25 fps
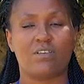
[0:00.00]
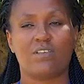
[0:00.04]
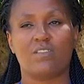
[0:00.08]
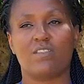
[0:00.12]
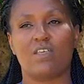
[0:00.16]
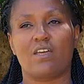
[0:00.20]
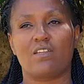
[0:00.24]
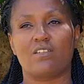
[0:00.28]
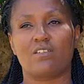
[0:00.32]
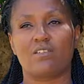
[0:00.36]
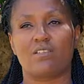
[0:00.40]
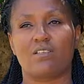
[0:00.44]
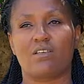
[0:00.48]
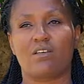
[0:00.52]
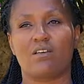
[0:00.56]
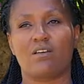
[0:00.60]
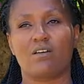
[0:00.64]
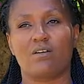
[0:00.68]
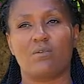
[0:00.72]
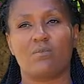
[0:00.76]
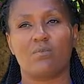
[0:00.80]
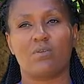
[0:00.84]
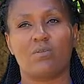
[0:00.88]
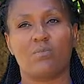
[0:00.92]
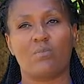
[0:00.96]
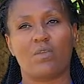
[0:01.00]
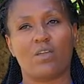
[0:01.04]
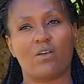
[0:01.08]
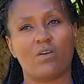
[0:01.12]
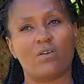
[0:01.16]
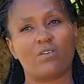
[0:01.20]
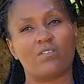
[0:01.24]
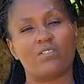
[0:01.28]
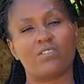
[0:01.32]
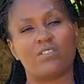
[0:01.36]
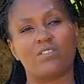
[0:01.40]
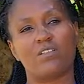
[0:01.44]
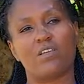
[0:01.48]
that we may
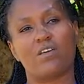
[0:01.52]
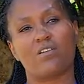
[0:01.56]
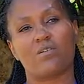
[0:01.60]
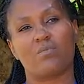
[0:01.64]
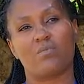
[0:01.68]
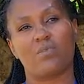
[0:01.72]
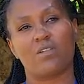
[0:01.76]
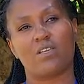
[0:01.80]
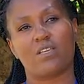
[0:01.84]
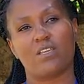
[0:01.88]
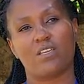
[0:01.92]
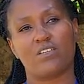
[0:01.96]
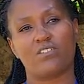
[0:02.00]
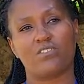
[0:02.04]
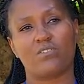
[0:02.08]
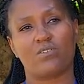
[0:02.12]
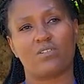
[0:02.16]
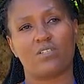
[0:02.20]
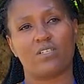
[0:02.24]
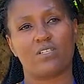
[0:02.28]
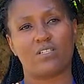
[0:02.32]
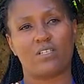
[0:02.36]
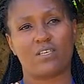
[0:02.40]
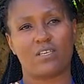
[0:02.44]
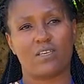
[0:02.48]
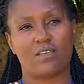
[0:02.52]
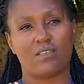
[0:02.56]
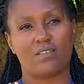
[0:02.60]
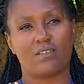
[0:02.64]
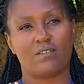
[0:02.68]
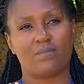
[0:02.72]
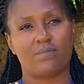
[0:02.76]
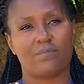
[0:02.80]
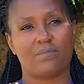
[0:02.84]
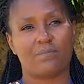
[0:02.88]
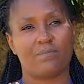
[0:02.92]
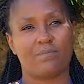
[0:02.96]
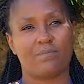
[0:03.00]
consider replication in Kenya.